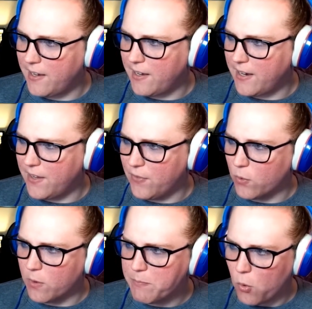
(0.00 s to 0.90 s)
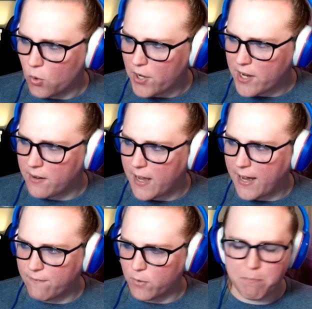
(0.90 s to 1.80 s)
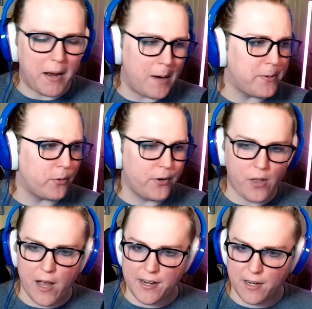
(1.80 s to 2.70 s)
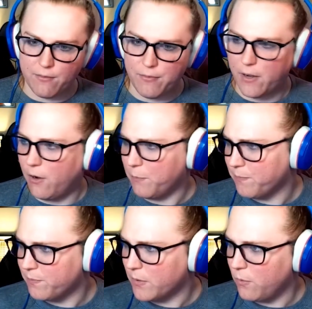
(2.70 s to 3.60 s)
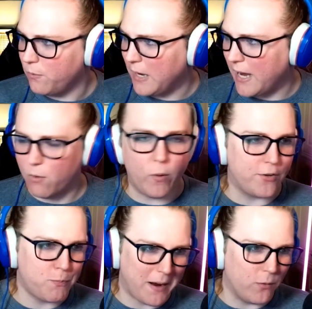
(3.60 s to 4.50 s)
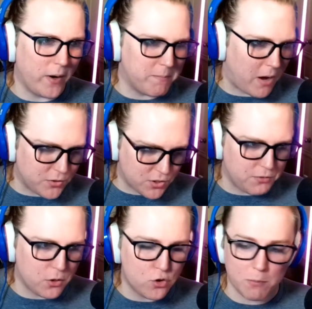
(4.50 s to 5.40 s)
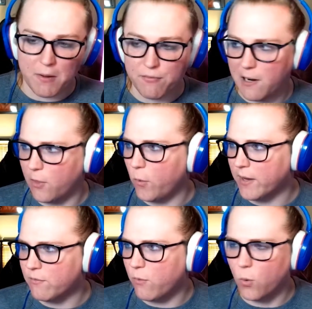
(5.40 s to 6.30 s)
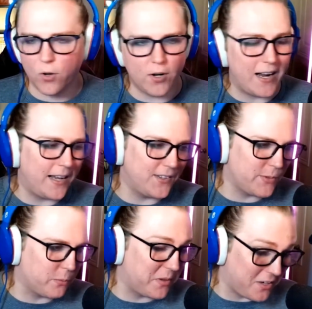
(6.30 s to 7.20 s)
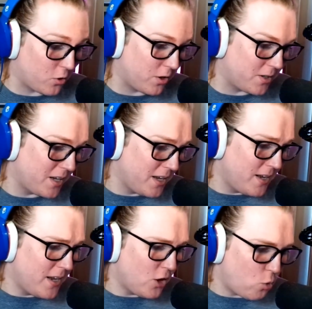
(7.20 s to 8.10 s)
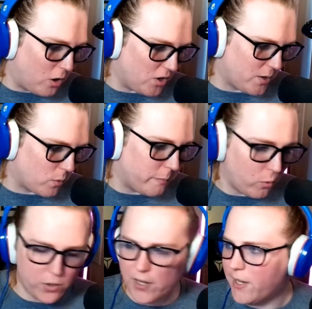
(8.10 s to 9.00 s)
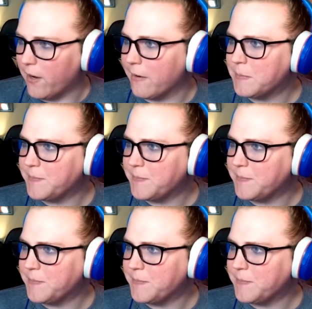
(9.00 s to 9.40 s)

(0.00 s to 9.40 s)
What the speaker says: in the reporting from popular.info, which, by the way, most of you should be following for some really good quality reporting here,